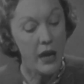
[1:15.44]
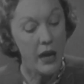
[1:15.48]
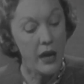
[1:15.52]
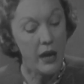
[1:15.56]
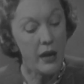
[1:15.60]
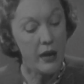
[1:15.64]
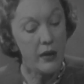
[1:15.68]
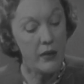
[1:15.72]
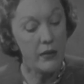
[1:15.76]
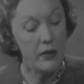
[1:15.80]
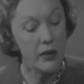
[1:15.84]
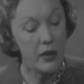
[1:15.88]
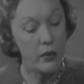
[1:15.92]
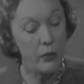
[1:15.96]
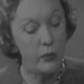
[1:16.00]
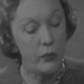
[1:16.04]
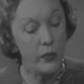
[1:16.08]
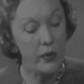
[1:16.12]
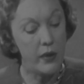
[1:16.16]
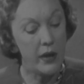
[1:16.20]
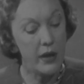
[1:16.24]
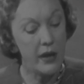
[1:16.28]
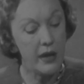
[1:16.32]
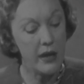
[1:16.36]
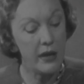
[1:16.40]
uh,
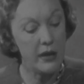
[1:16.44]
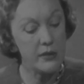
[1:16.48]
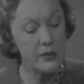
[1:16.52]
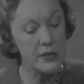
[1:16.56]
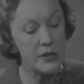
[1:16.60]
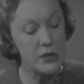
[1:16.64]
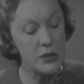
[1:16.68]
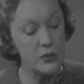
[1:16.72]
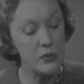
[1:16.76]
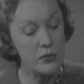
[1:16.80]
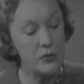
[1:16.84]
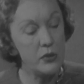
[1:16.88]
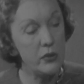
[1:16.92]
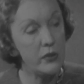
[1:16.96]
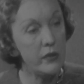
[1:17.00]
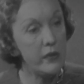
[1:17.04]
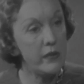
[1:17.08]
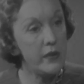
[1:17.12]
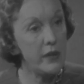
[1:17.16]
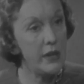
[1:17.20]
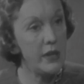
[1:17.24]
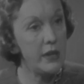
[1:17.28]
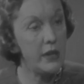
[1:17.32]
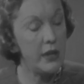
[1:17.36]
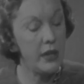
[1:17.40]
how soon you
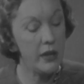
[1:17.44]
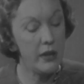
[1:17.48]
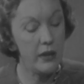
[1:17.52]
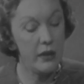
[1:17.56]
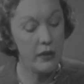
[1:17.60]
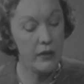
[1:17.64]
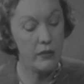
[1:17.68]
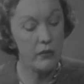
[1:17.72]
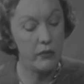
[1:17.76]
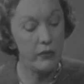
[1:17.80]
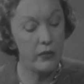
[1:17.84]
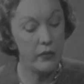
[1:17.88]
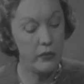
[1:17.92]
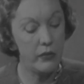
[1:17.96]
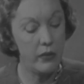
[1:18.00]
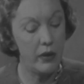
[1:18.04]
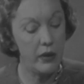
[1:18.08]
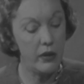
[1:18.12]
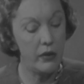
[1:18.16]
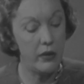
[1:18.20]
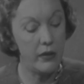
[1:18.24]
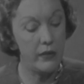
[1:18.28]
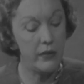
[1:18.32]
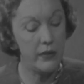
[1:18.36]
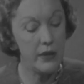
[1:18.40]
think uh,
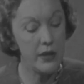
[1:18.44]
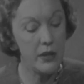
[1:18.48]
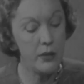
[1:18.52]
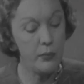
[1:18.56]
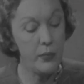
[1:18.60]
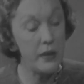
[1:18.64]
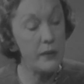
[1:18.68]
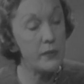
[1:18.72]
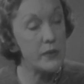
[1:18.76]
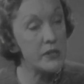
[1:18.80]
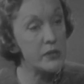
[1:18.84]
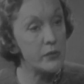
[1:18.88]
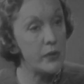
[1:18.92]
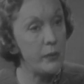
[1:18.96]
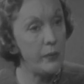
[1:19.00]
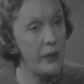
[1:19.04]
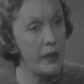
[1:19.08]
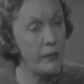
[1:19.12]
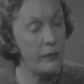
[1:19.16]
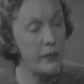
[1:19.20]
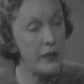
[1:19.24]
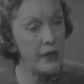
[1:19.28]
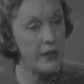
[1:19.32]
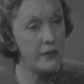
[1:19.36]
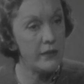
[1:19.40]
the People's
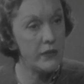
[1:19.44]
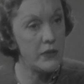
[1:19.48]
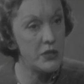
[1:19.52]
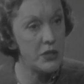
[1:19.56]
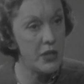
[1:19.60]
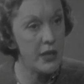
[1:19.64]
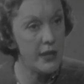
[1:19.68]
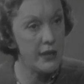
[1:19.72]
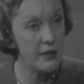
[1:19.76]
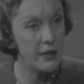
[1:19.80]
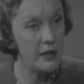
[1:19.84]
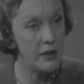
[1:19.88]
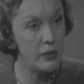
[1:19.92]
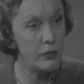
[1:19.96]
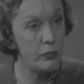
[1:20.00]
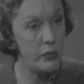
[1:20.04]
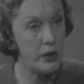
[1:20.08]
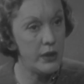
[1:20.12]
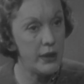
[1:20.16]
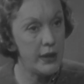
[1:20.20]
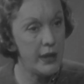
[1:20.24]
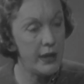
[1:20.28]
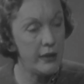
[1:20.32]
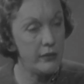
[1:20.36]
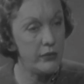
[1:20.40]
Republic of China
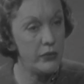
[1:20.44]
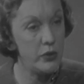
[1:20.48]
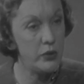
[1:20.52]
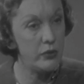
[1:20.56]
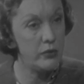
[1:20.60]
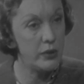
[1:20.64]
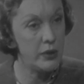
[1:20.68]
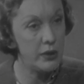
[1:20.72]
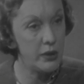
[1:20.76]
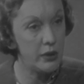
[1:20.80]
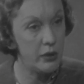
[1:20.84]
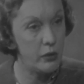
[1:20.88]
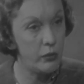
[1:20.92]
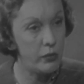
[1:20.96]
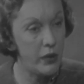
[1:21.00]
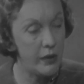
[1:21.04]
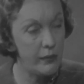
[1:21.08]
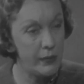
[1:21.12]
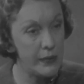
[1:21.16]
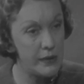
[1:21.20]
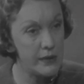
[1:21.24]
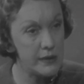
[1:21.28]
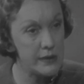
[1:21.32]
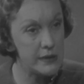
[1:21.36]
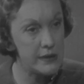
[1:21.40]
will have nuclear
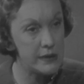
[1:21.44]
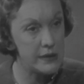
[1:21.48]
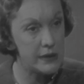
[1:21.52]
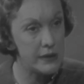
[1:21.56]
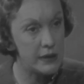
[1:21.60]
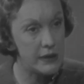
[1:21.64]
weapons?